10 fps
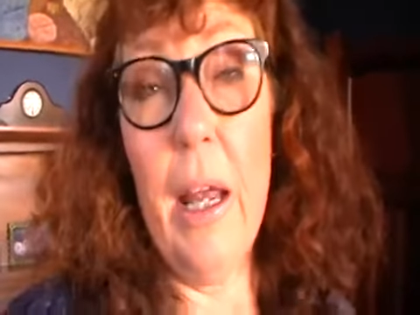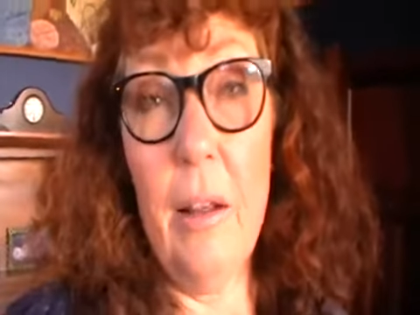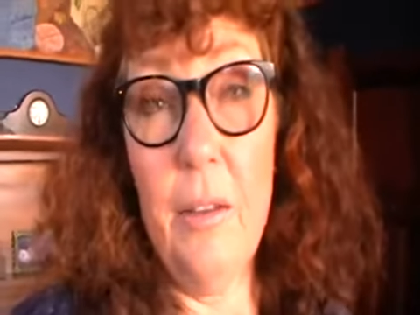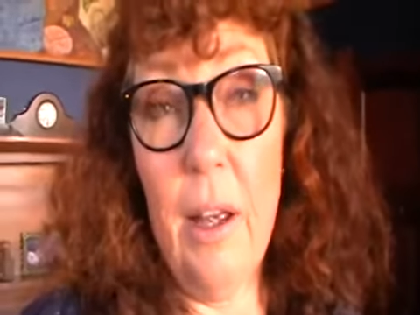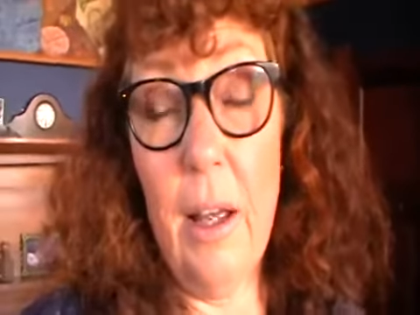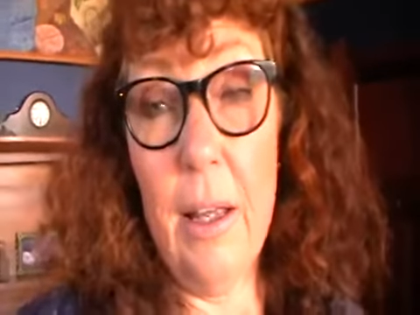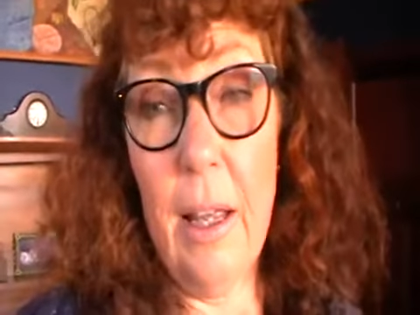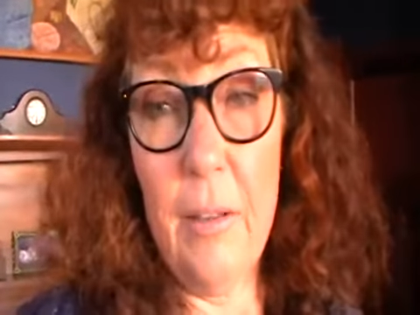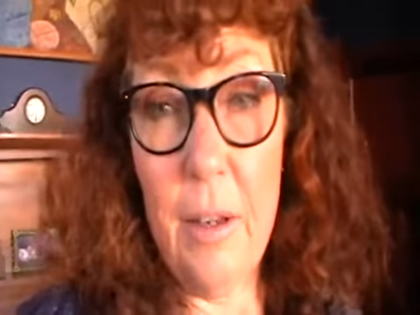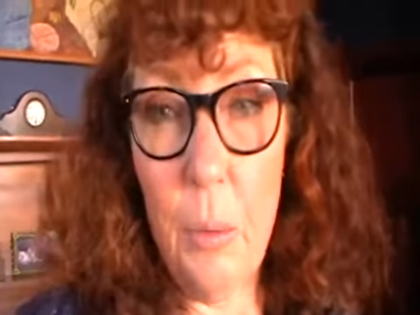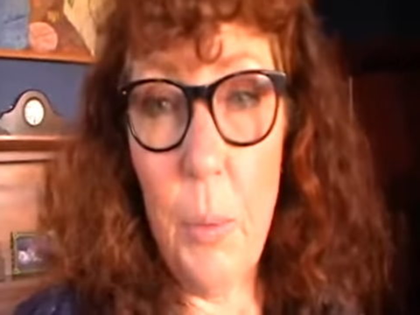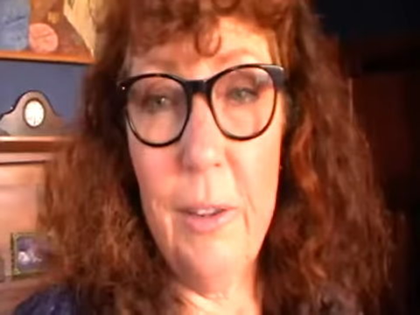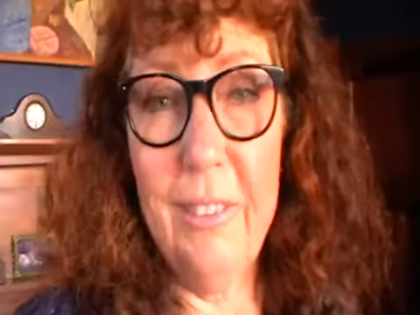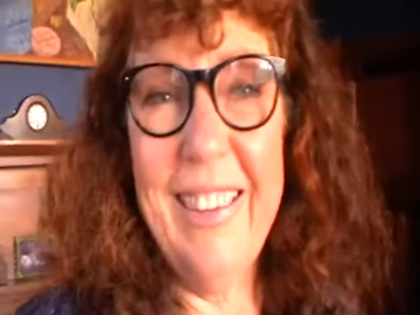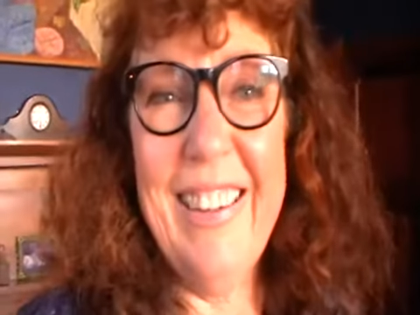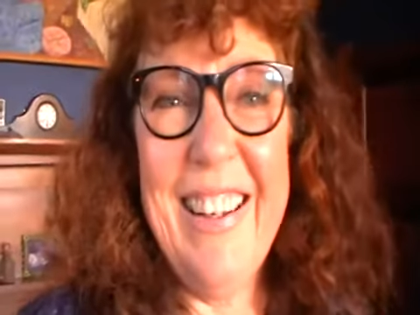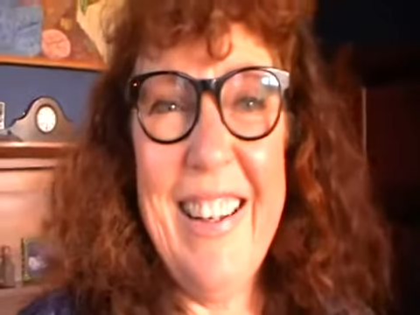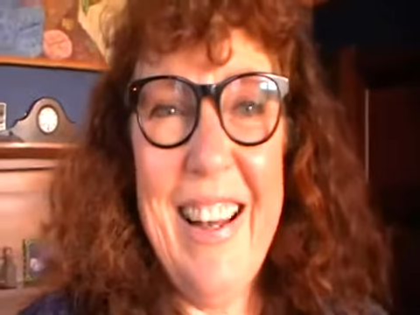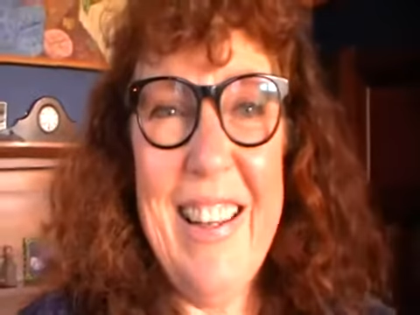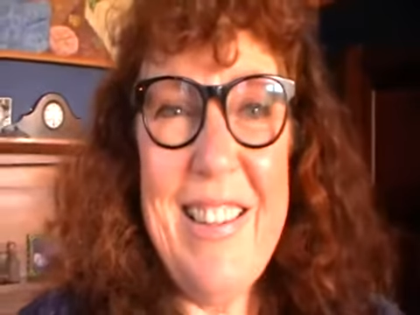and he will.
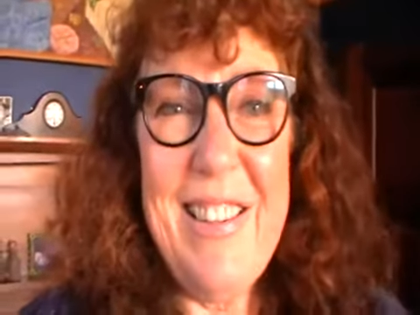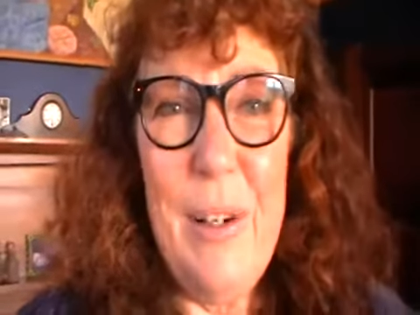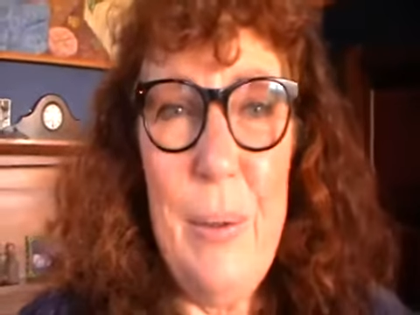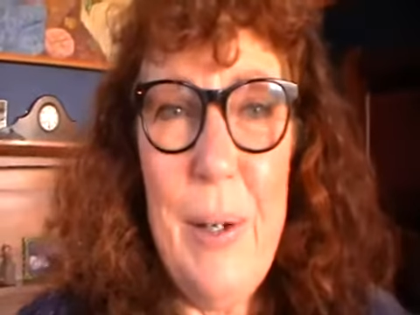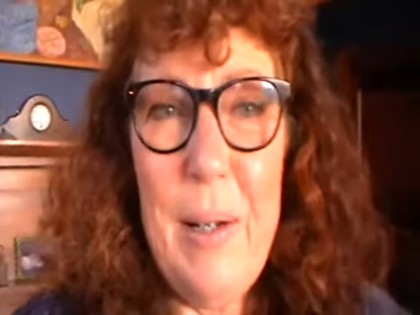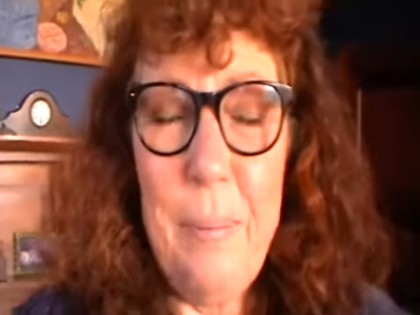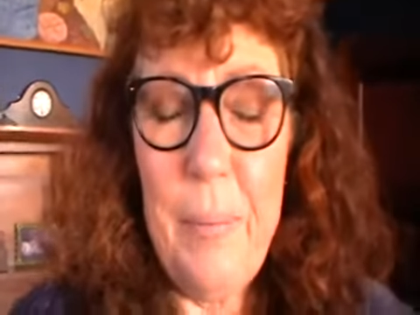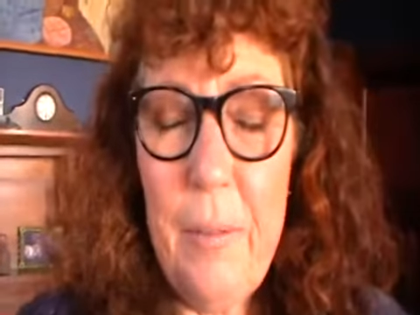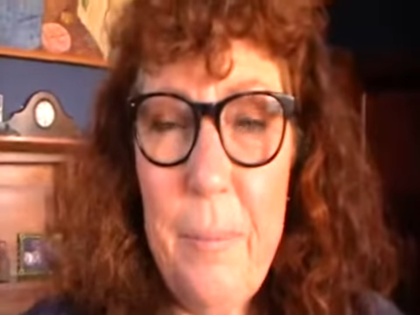So